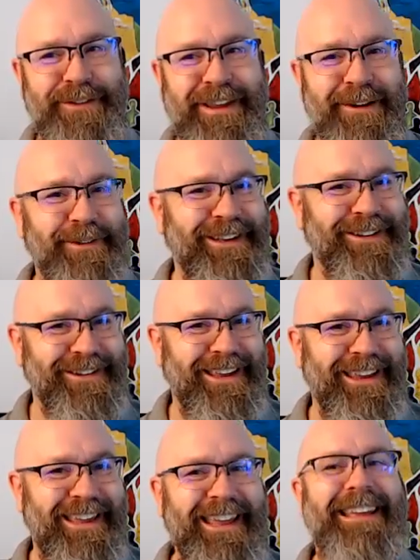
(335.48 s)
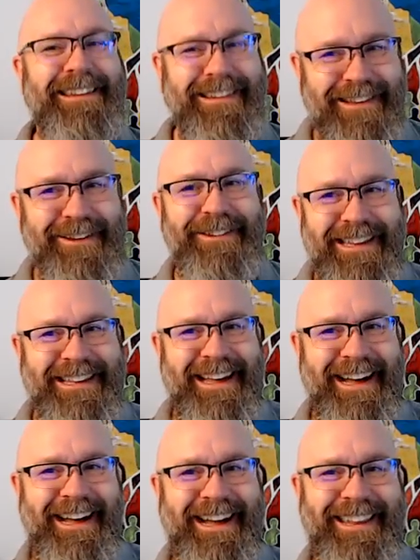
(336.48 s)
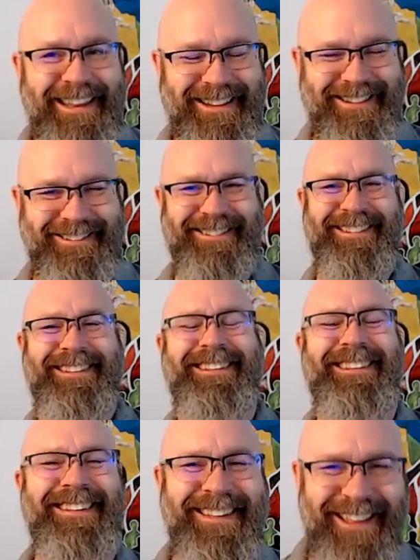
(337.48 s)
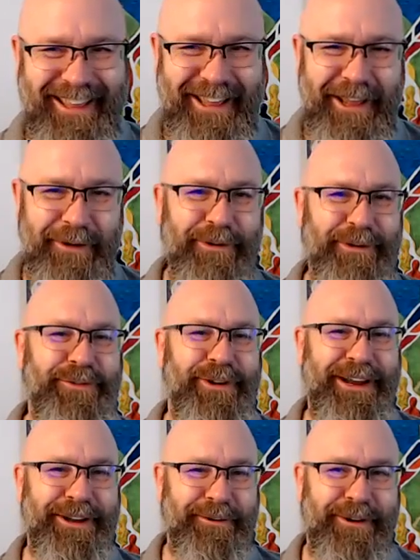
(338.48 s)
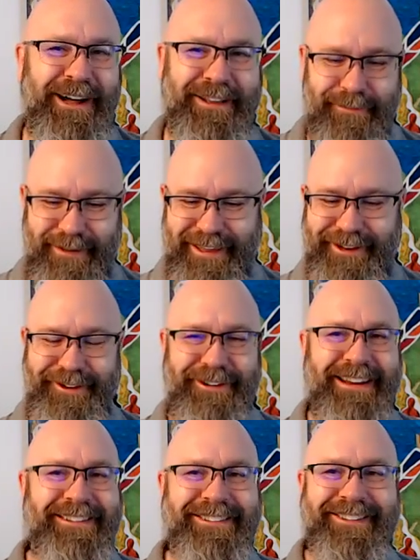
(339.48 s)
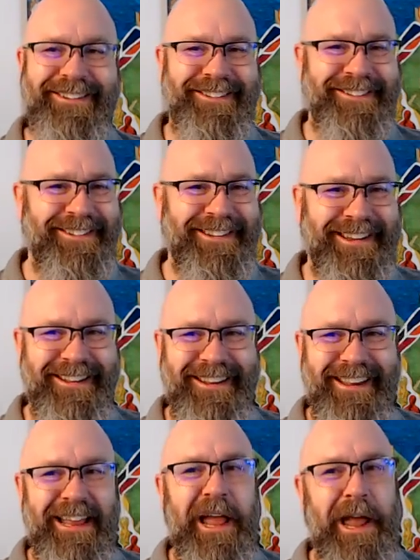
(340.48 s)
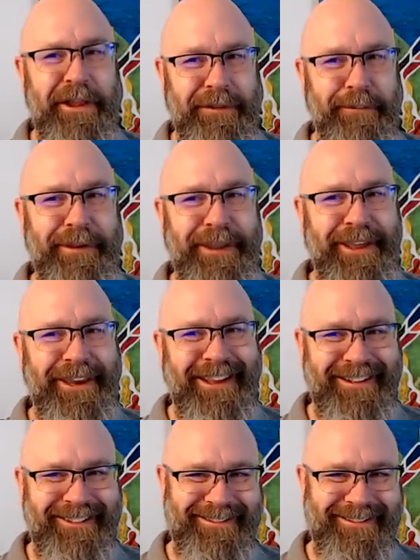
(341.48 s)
side, we could say is literally God was trying to walk me into. I just couldn't see it at the beginning.